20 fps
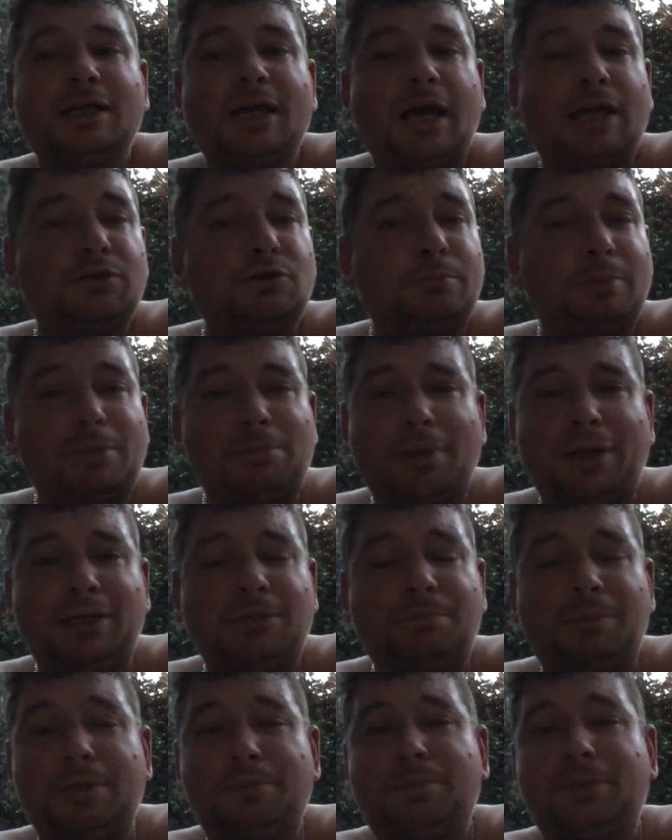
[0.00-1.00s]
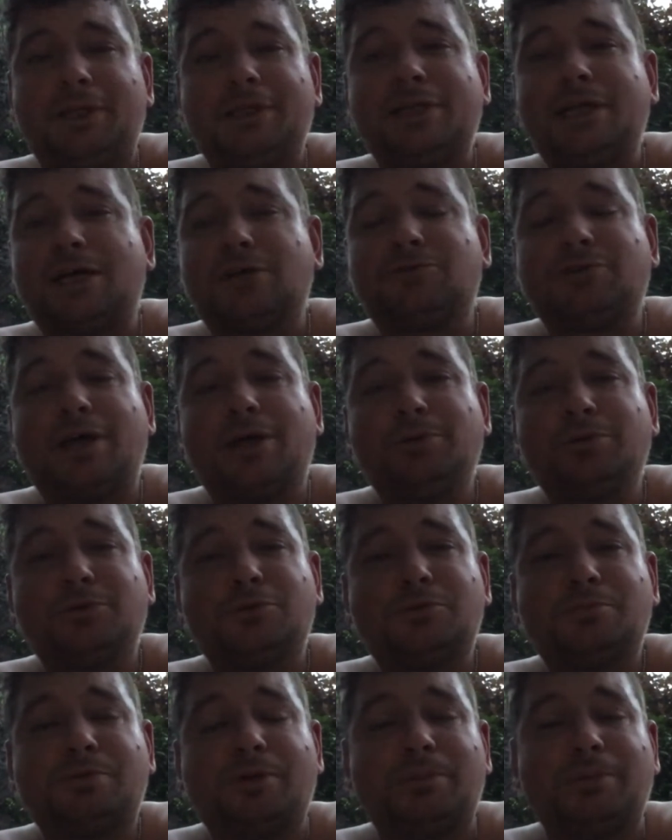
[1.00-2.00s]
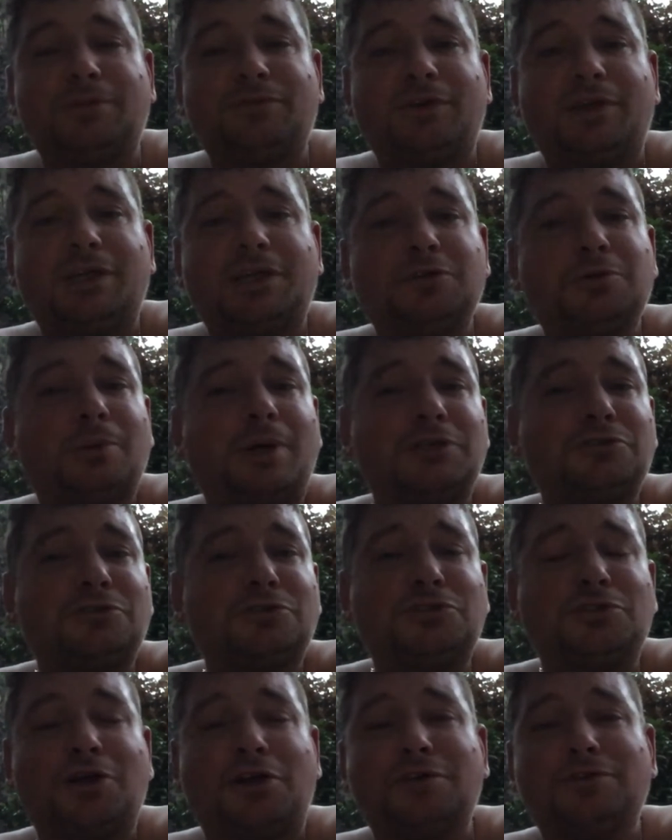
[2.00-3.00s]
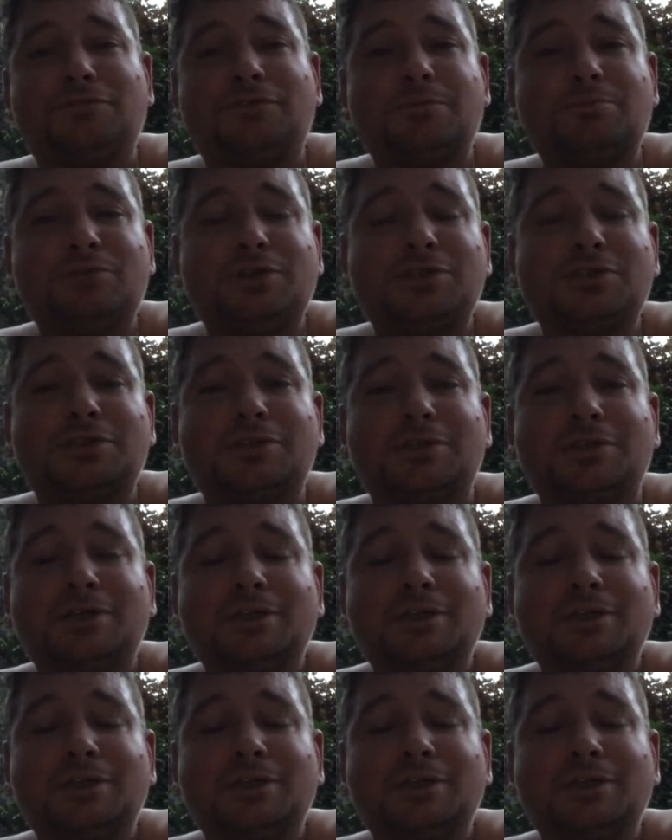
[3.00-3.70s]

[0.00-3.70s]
And there'll be many people in that crowd who's probably thinking, oh, I should join For Britain.